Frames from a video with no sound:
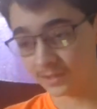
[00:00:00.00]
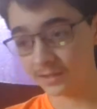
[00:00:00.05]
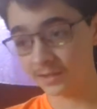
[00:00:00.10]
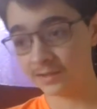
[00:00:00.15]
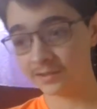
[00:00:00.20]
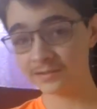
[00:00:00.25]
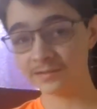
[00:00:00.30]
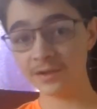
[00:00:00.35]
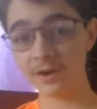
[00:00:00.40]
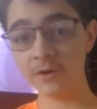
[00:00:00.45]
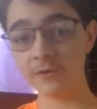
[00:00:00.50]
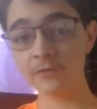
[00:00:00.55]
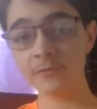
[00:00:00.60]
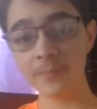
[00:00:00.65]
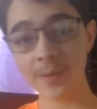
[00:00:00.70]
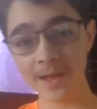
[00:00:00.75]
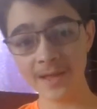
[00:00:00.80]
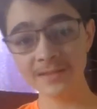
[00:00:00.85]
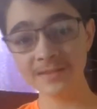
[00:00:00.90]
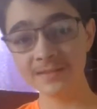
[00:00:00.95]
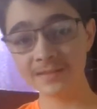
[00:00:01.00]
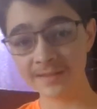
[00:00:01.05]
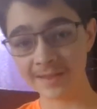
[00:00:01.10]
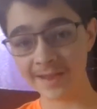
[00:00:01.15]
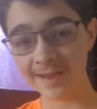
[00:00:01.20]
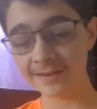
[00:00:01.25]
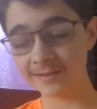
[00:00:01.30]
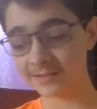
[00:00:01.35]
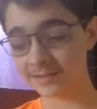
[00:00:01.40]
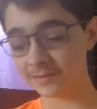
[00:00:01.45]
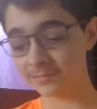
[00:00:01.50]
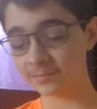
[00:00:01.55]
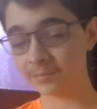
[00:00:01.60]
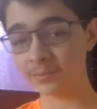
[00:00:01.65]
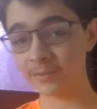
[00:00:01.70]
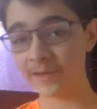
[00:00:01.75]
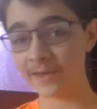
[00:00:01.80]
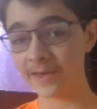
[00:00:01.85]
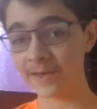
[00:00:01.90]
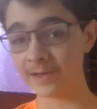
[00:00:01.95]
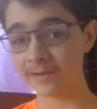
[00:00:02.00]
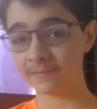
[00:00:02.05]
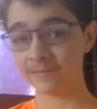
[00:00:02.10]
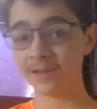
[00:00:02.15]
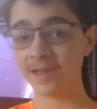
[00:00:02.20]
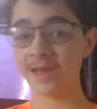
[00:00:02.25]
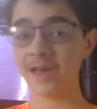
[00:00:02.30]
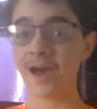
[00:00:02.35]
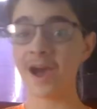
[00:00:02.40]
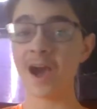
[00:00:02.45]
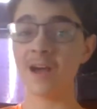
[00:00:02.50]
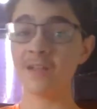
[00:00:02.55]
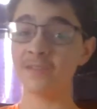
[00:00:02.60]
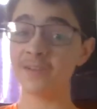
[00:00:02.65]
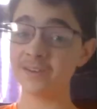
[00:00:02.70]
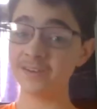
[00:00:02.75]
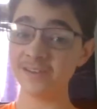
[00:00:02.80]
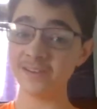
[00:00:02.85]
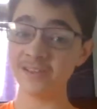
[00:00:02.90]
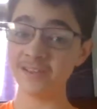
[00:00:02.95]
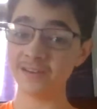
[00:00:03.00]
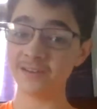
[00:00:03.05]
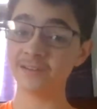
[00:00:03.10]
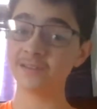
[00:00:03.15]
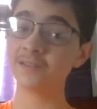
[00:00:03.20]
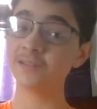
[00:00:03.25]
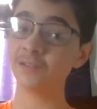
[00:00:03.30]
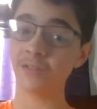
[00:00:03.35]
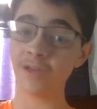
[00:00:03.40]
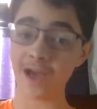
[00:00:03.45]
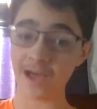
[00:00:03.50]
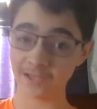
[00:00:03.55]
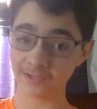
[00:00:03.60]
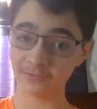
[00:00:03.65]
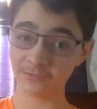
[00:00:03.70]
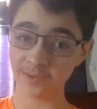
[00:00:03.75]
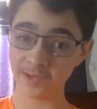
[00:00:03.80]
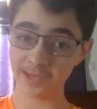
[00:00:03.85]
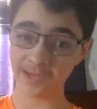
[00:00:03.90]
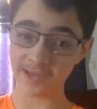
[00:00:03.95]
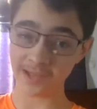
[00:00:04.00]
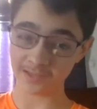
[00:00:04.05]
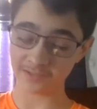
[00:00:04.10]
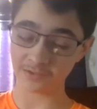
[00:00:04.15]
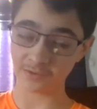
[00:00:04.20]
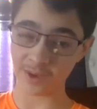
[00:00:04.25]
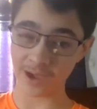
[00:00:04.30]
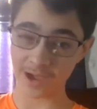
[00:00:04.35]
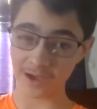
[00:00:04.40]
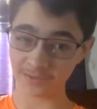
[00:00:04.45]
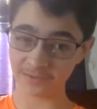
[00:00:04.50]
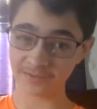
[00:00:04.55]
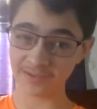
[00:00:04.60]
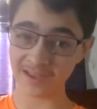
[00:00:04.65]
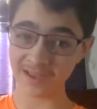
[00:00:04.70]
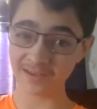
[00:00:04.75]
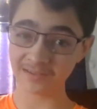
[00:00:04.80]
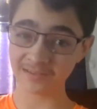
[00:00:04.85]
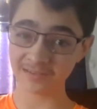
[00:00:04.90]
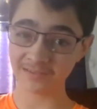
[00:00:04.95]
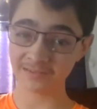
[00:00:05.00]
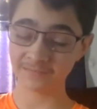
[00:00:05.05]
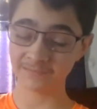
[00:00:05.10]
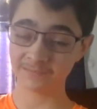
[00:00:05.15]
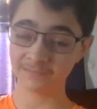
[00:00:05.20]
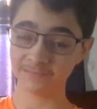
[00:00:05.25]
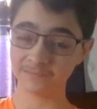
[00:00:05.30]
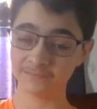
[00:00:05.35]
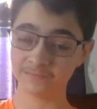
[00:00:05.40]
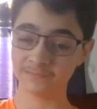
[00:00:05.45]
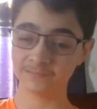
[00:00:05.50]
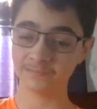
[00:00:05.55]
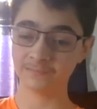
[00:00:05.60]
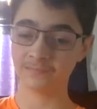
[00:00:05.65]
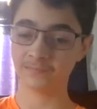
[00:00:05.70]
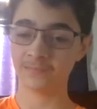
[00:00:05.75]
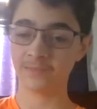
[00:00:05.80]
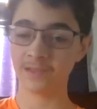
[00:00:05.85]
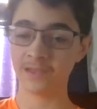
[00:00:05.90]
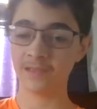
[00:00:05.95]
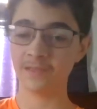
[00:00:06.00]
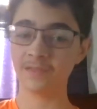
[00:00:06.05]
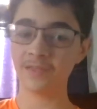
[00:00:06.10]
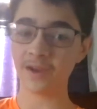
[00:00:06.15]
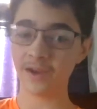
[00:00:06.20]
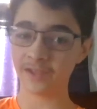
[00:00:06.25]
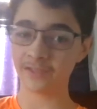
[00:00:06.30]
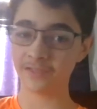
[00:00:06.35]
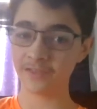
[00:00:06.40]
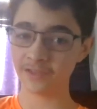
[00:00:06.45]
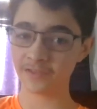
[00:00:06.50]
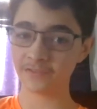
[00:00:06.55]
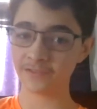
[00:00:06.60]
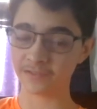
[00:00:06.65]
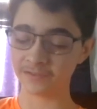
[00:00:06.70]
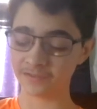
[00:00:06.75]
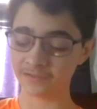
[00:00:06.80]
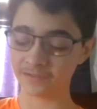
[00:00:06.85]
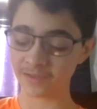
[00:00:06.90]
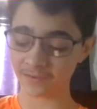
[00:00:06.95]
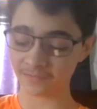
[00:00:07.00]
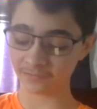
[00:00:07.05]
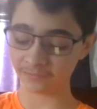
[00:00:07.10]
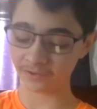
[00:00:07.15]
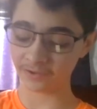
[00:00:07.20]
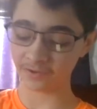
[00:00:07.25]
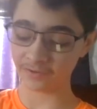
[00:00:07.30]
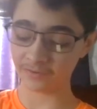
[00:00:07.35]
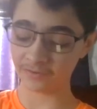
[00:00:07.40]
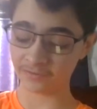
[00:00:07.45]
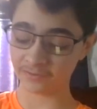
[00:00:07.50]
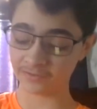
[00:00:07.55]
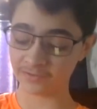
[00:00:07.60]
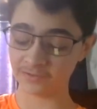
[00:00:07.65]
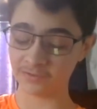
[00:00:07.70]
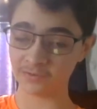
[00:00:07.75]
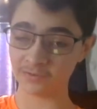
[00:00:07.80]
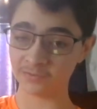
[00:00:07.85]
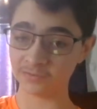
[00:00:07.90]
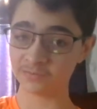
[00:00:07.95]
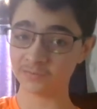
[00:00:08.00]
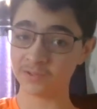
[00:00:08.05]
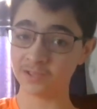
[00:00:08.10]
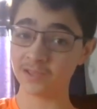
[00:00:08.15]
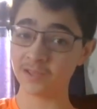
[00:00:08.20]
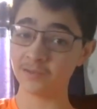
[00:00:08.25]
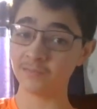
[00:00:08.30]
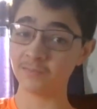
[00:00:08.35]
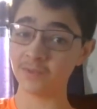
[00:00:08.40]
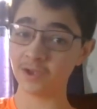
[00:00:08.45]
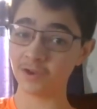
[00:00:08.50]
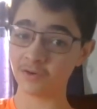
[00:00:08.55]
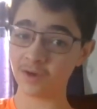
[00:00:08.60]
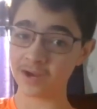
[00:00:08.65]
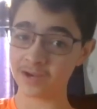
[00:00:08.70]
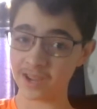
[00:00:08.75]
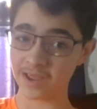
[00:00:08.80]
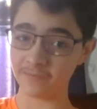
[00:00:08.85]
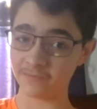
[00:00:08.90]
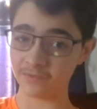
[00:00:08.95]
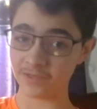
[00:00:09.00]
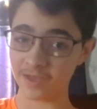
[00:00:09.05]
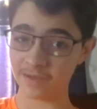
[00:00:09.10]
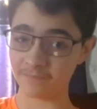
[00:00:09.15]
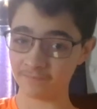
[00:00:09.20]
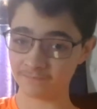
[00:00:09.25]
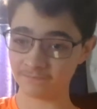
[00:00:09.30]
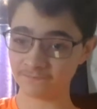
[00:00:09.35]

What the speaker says: So if Penn State can play how they did last week against Ohio State, then I think this is definitely going to be a great game for them.